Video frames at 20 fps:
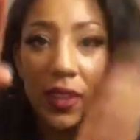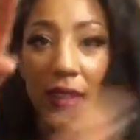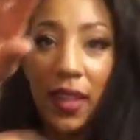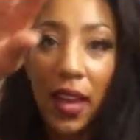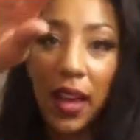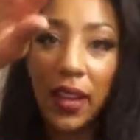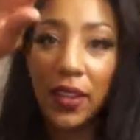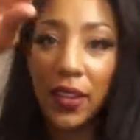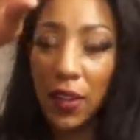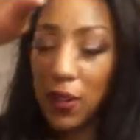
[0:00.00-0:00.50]

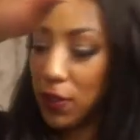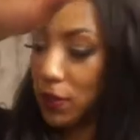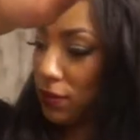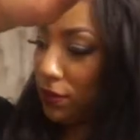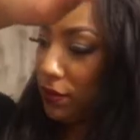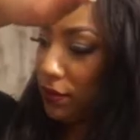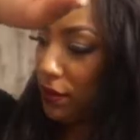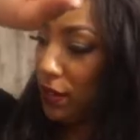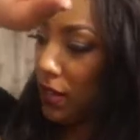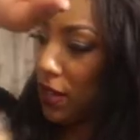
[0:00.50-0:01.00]
I know.
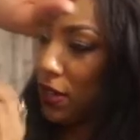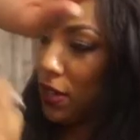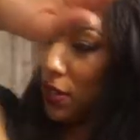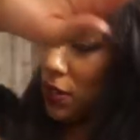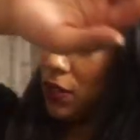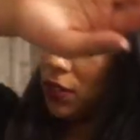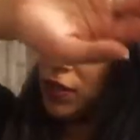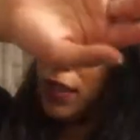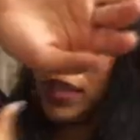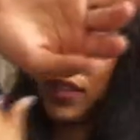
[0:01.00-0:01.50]

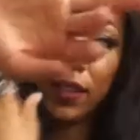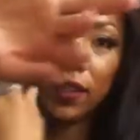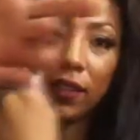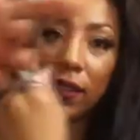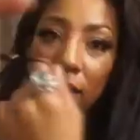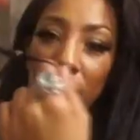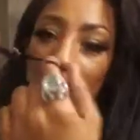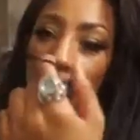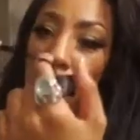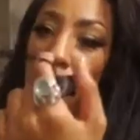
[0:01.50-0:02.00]
Like,
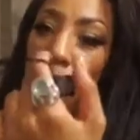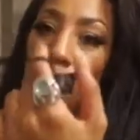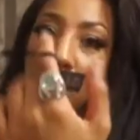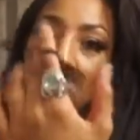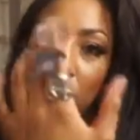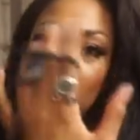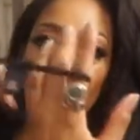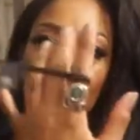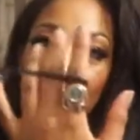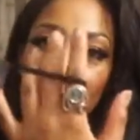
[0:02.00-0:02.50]

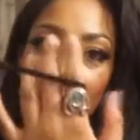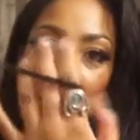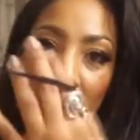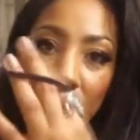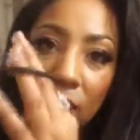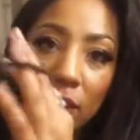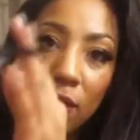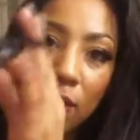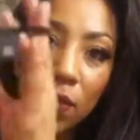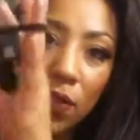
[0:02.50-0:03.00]
whose butt does
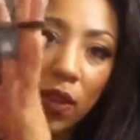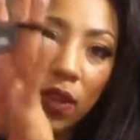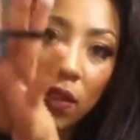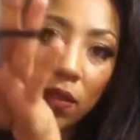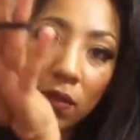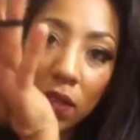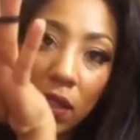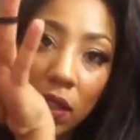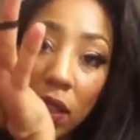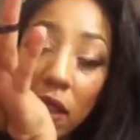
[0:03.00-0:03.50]
this fit,
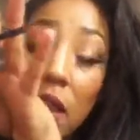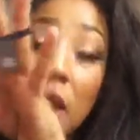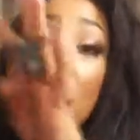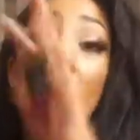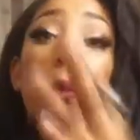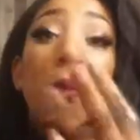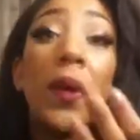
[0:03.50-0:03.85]
really?